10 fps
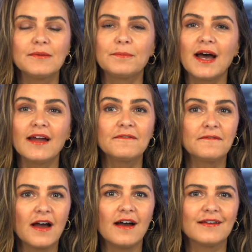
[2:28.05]
by
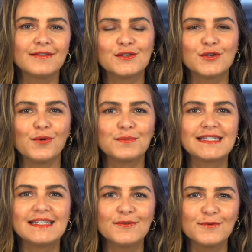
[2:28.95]
far the top
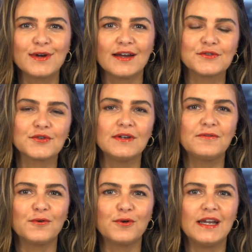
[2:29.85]
single country for